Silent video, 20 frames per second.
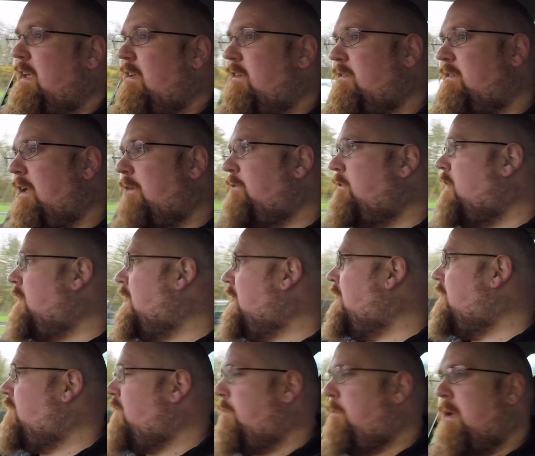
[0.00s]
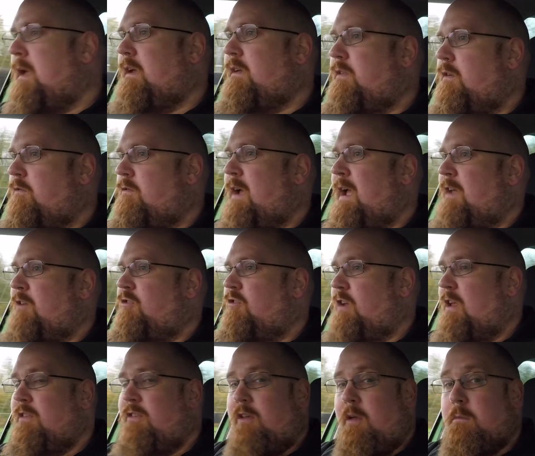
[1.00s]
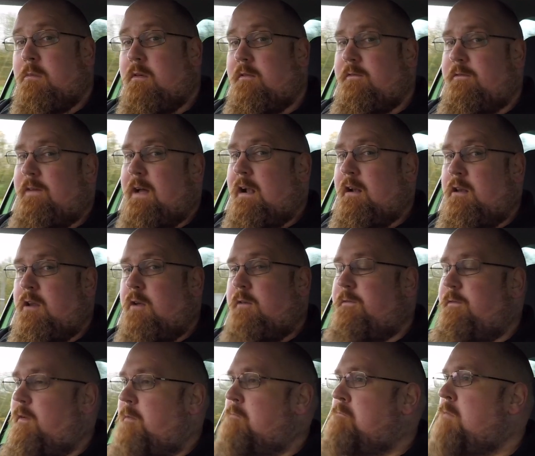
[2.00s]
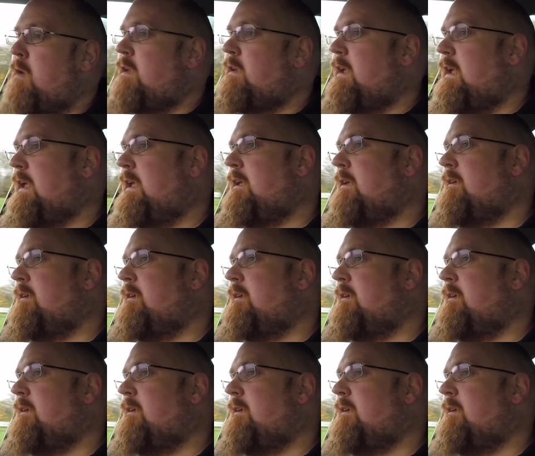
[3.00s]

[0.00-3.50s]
definitely the pick of the range in terms of value for money.